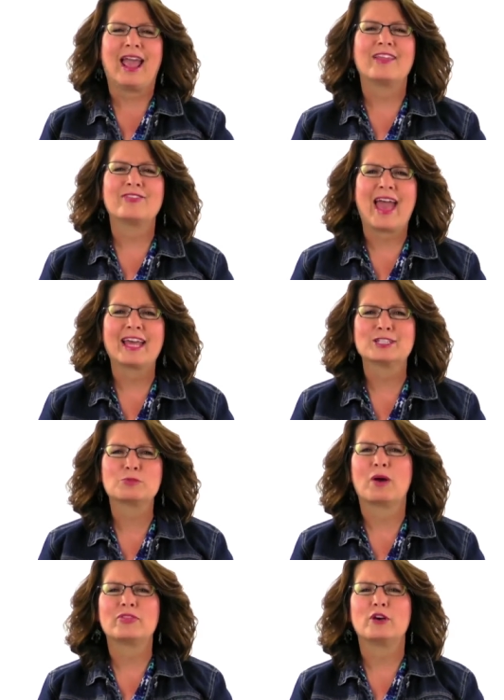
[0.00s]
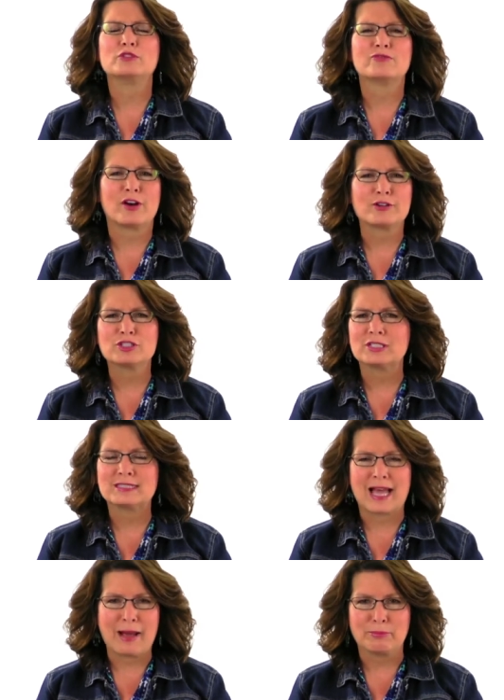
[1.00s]
And that is what those first
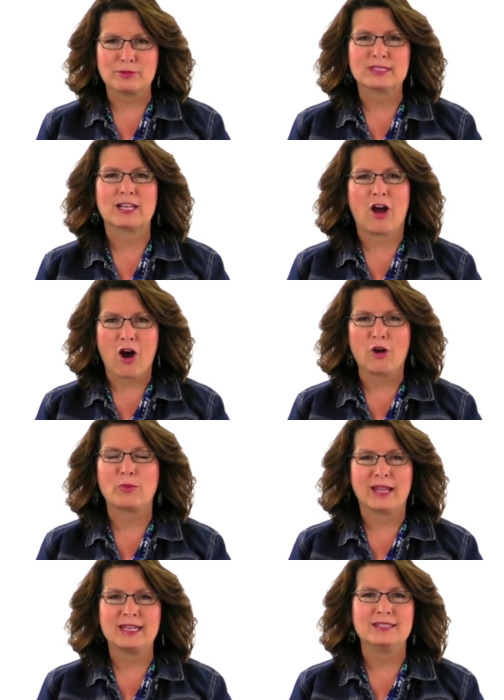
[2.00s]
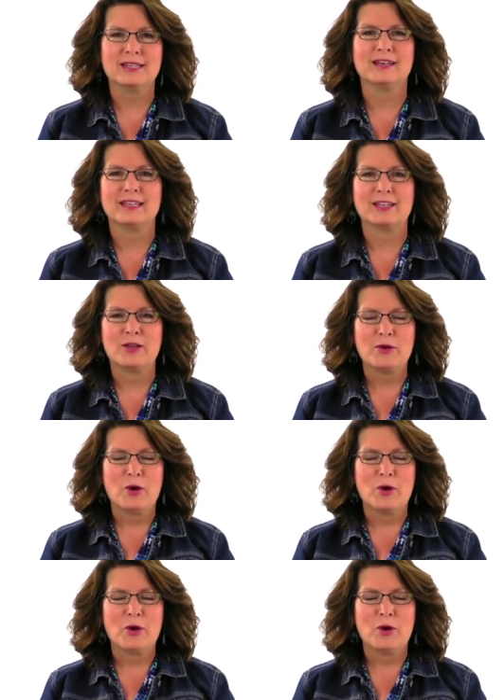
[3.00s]
disciples had already done.